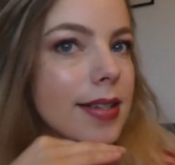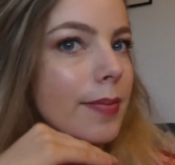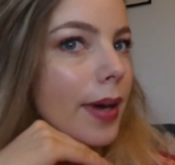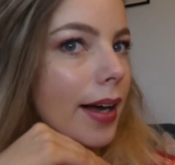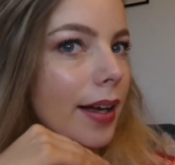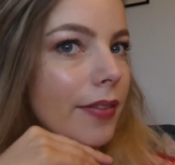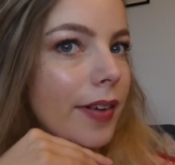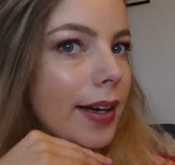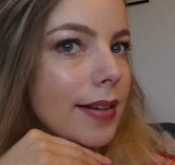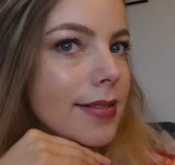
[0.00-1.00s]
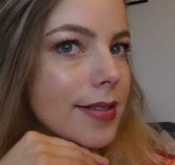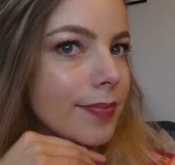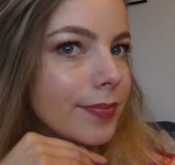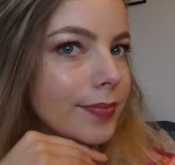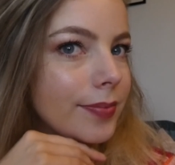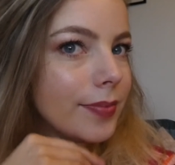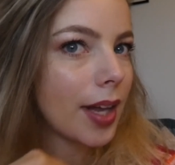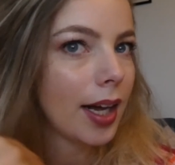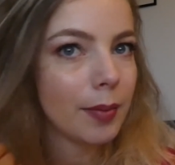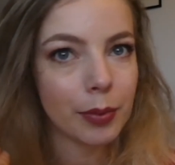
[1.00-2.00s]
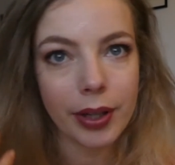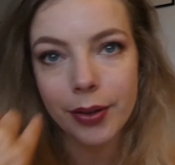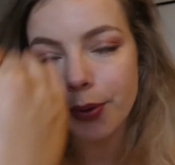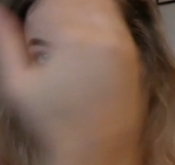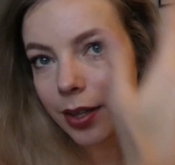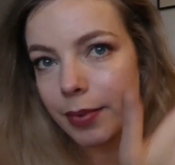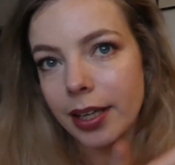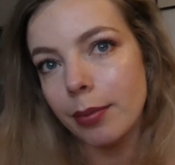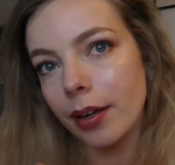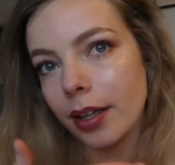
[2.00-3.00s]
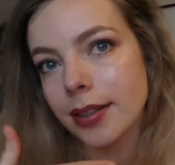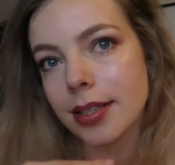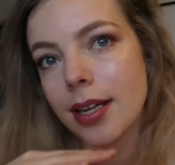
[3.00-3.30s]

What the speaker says: my face with all of the makeup on it.